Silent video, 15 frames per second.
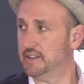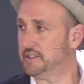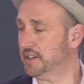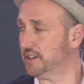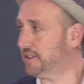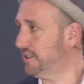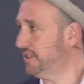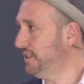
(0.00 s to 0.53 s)

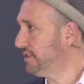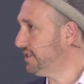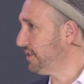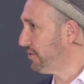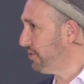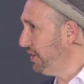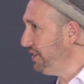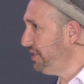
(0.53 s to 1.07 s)
So, so
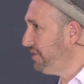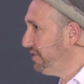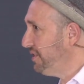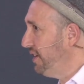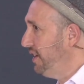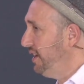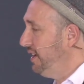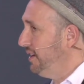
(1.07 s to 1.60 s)
Chris
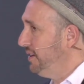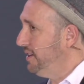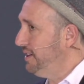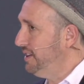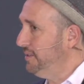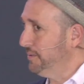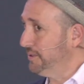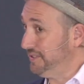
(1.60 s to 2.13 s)

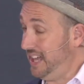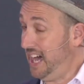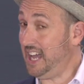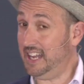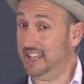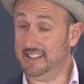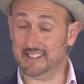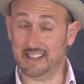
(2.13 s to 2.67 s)
was
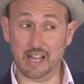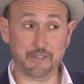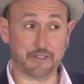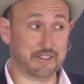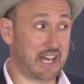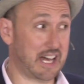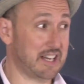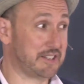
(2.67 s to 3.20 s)
not, his life was
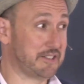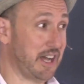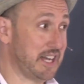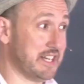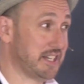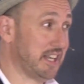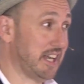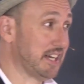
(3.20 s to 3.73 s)
not a
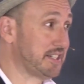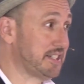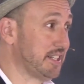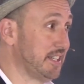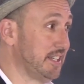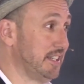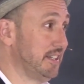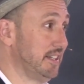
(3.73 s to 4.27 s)
tragedy,
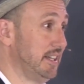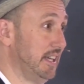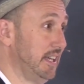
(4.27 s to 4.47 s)
actually.